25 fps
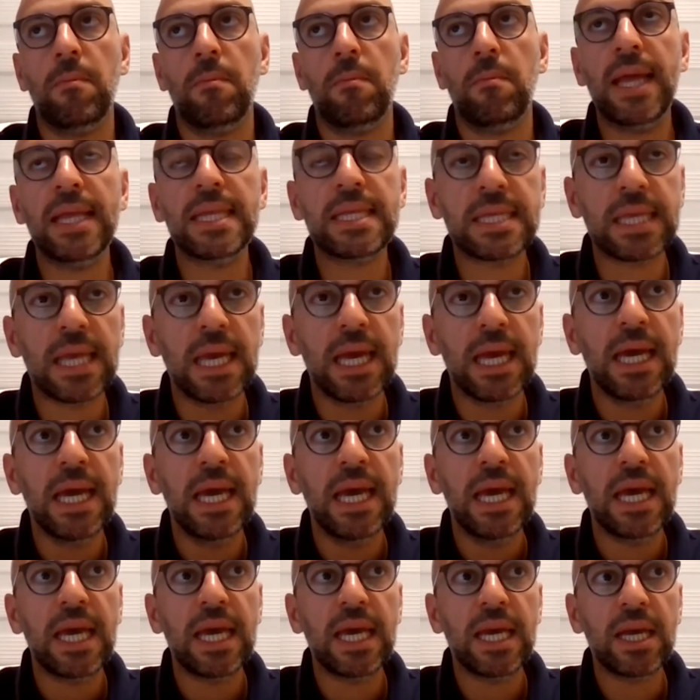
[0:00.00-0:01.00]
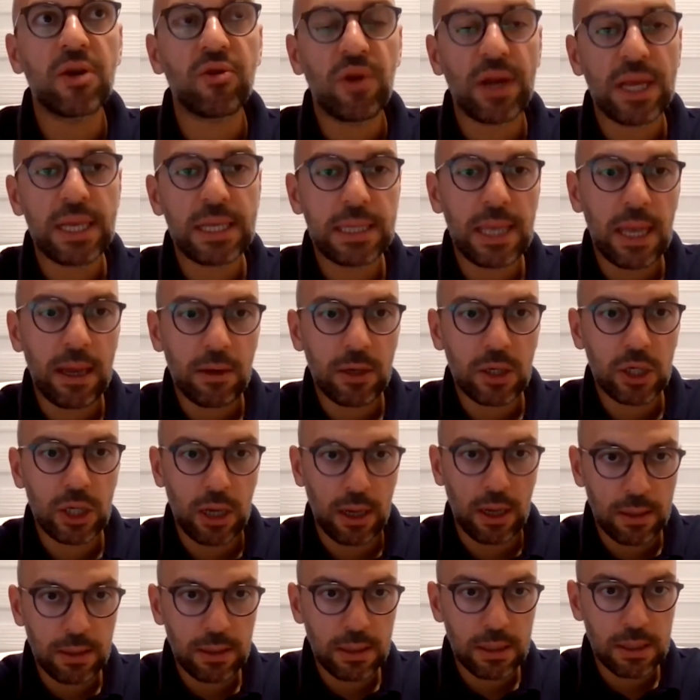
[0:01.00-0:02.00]
it's increased their
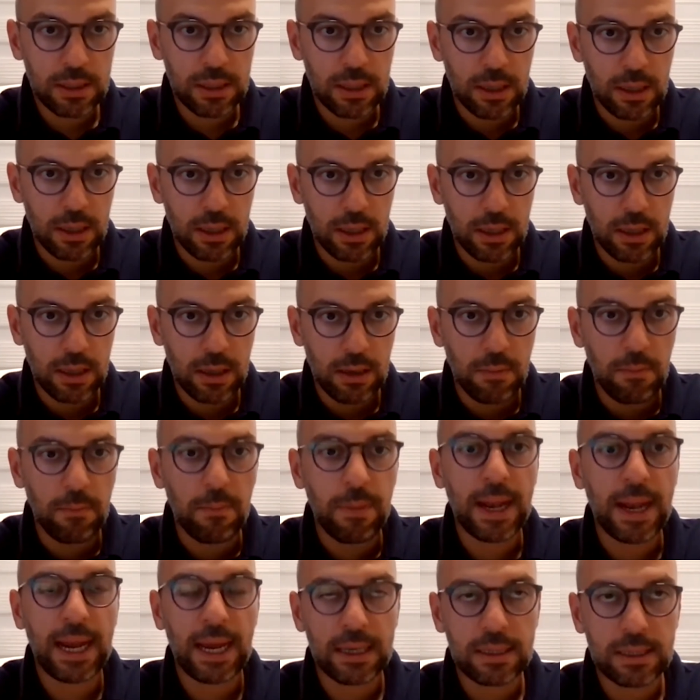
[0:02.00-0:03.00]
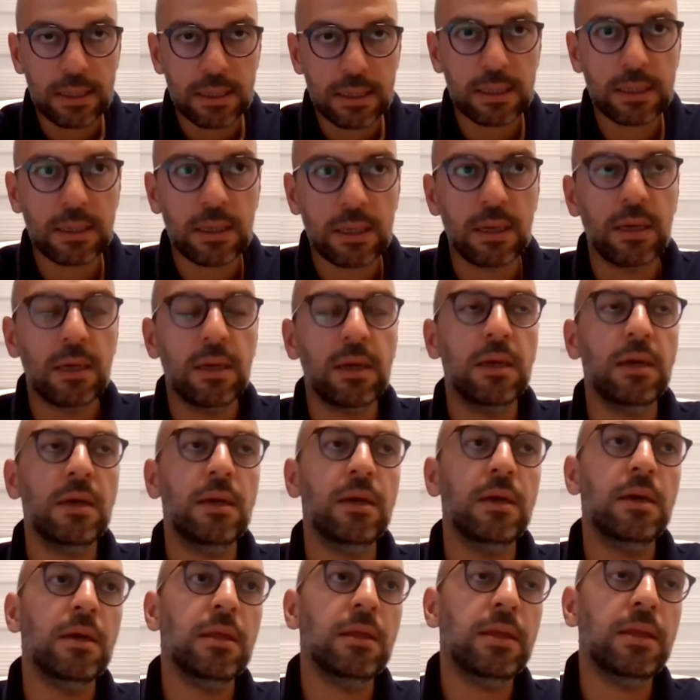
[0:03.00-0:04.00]
chance, plus
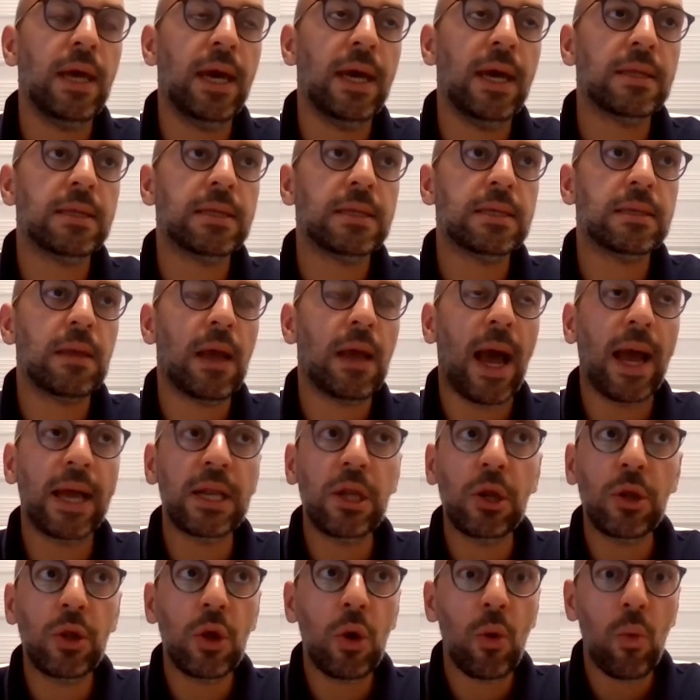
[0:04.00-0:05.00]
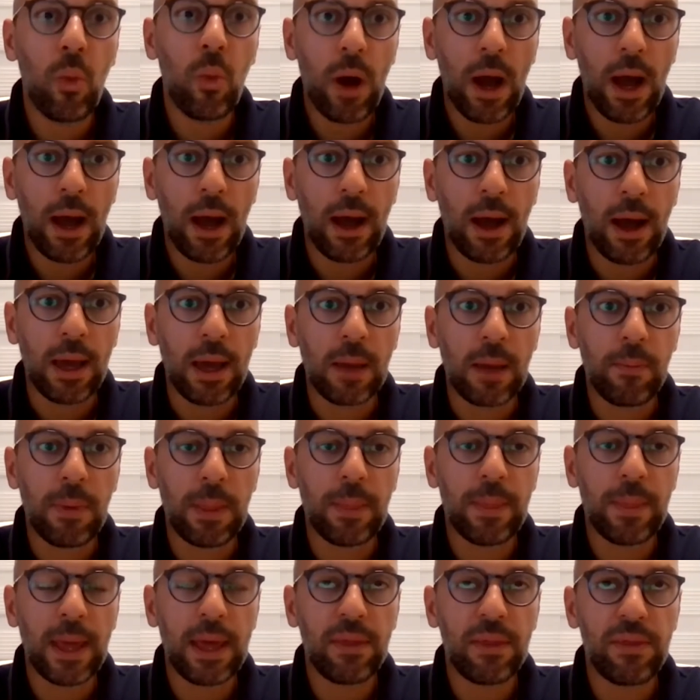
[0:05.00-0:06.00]
that I don't know why,
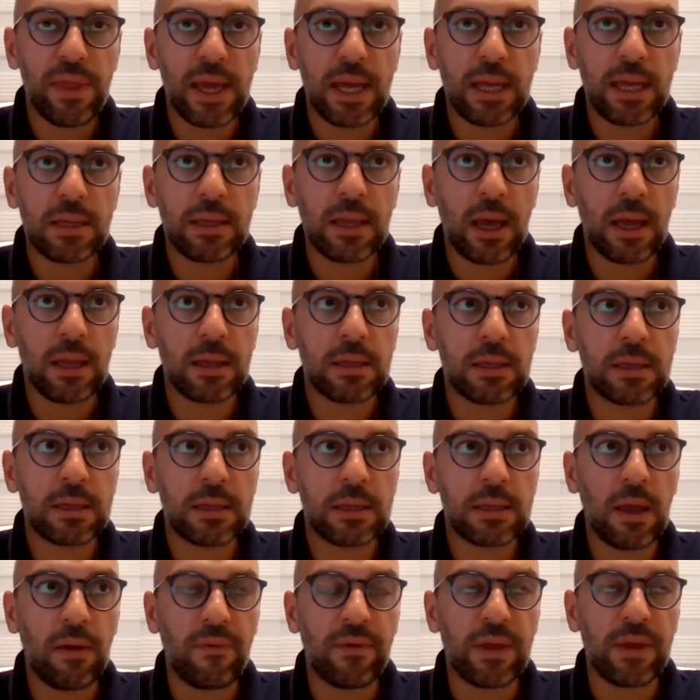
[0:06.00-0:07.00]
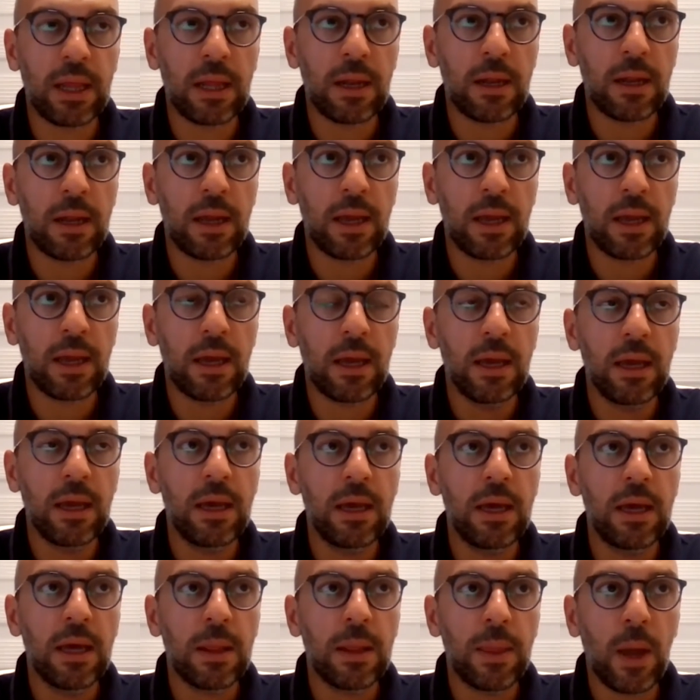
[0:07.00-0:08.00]
but they think that definitely
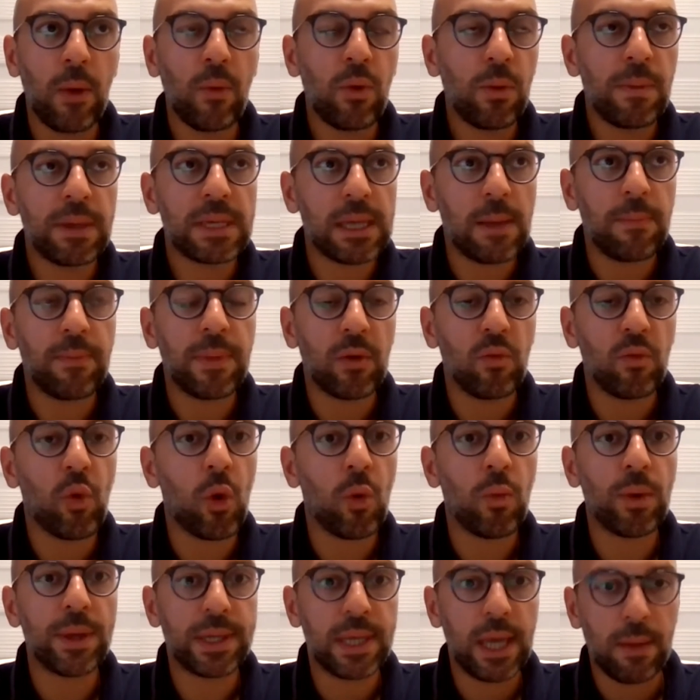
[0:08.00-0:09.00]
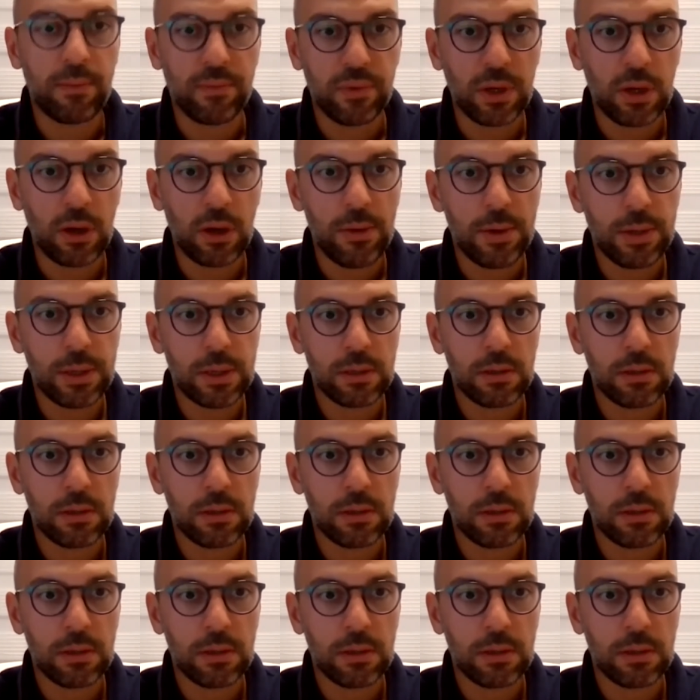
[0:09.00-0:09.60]
there will be something wrong with the embryos.